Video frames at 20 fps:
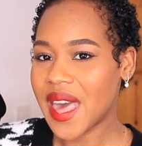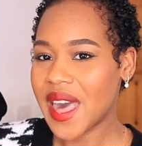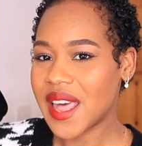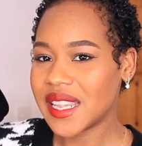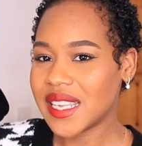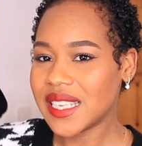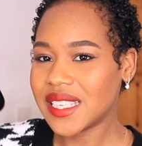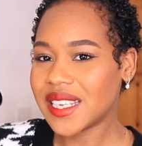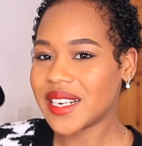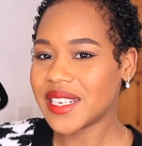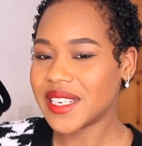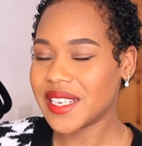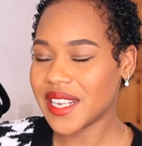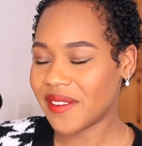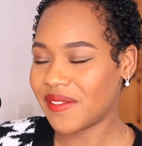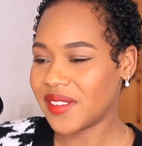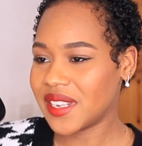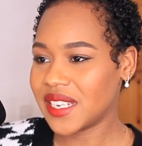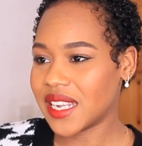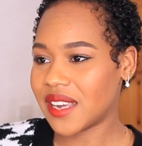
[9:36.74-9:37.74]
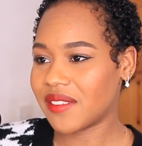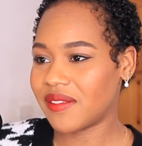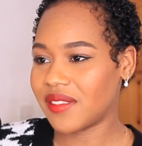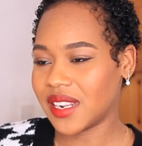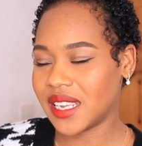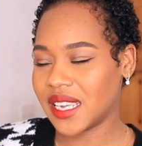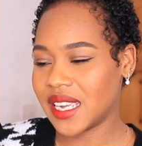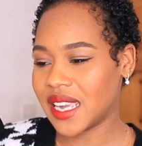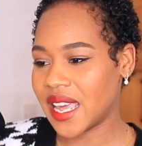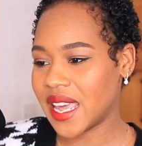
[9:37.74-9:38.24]
these are
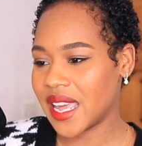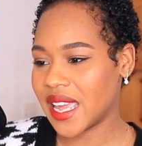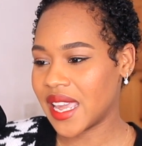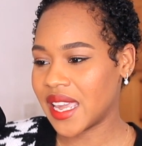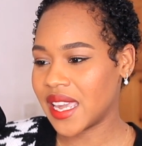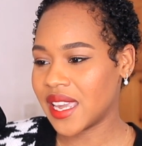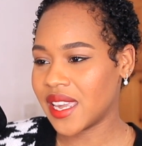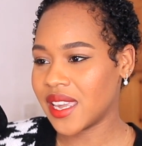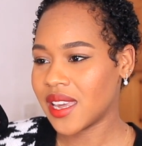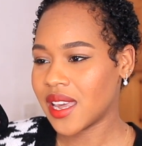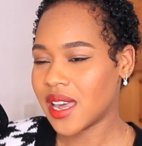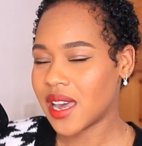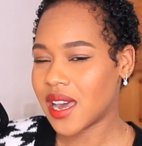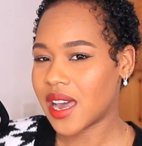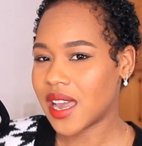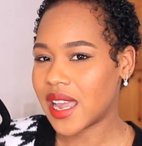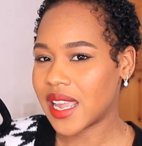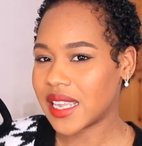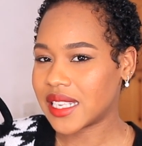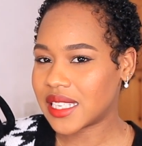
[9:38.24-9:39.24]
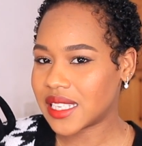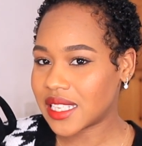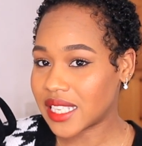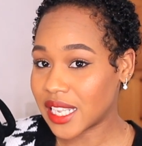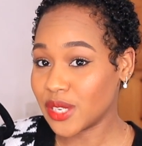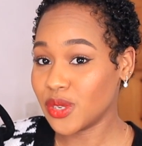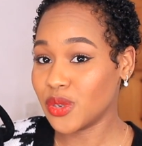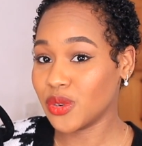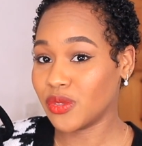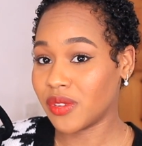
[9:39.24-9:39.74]
definitely a
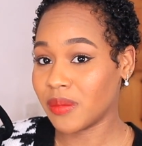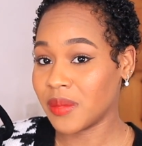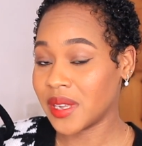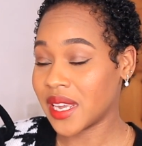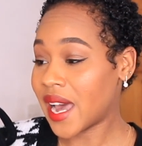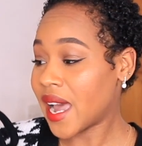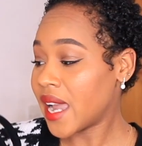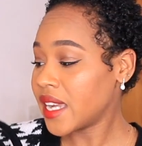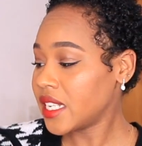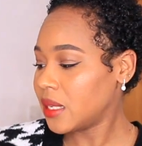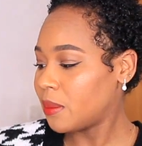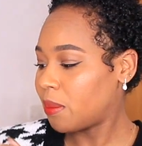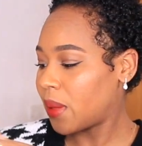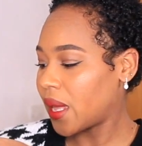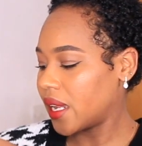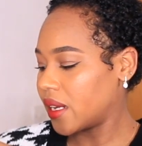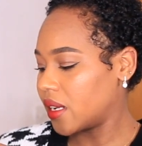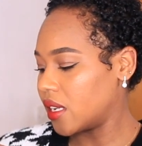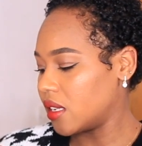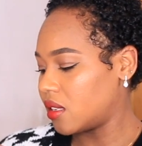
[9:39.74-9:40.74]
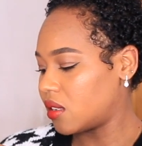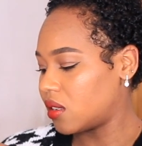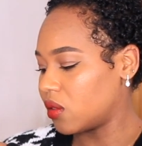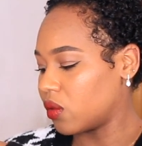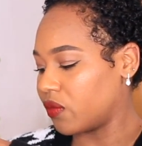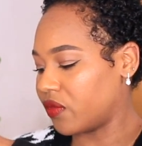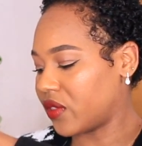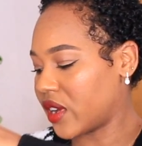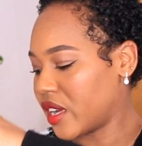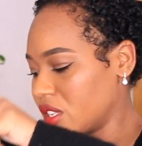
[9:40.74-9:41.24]
essential for me. I actually picked this
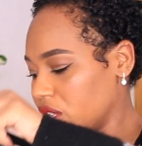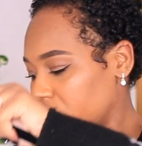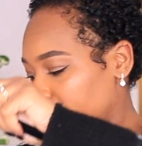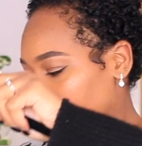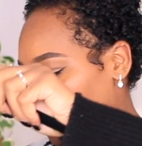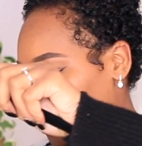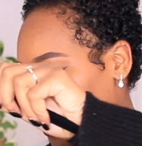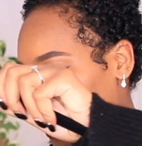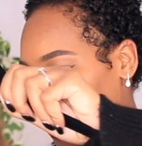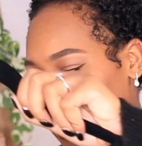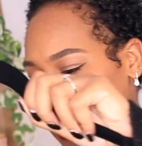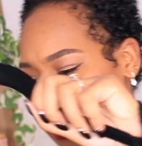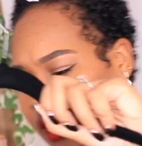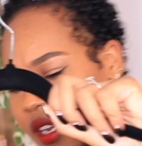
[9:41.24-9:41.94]
version up in